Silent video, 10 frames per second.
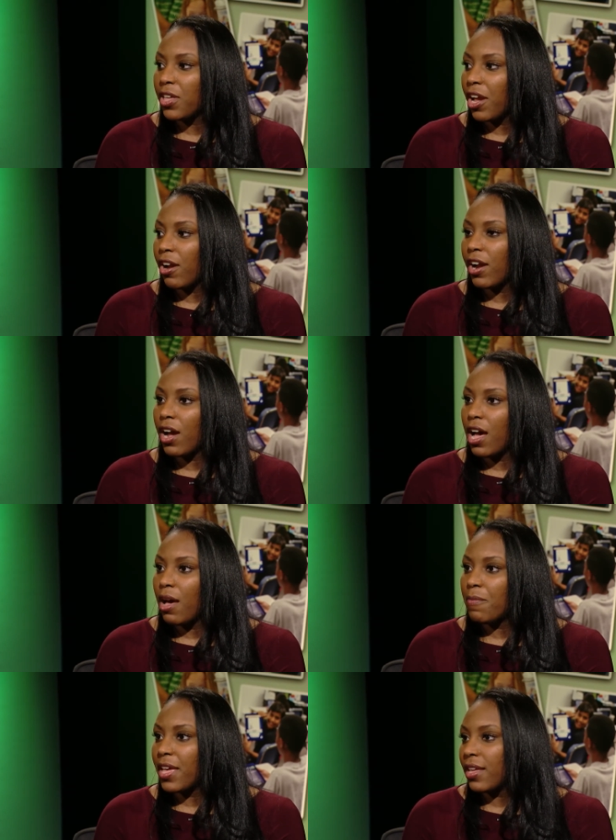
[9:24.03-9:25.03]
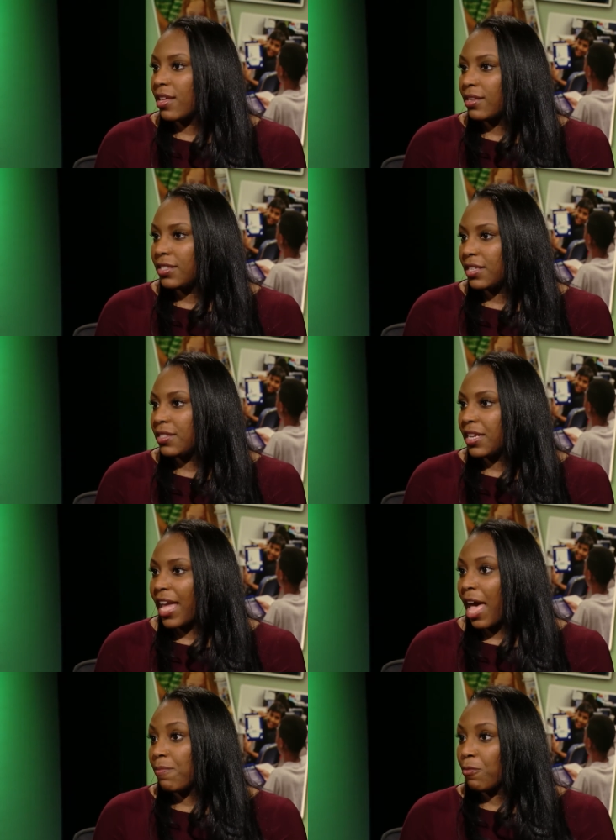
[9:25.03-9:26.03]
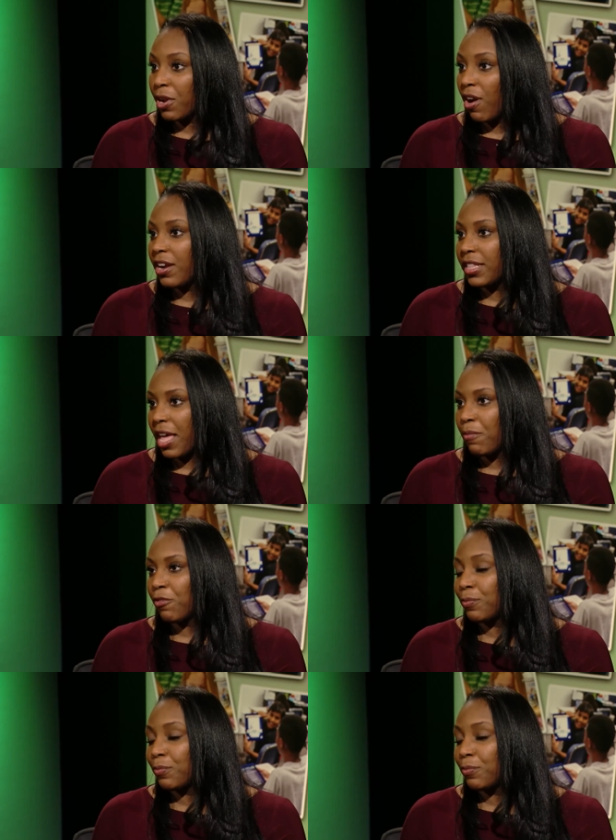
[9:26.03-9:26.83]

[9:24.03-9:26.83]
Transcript: there um, exists a gap regarding that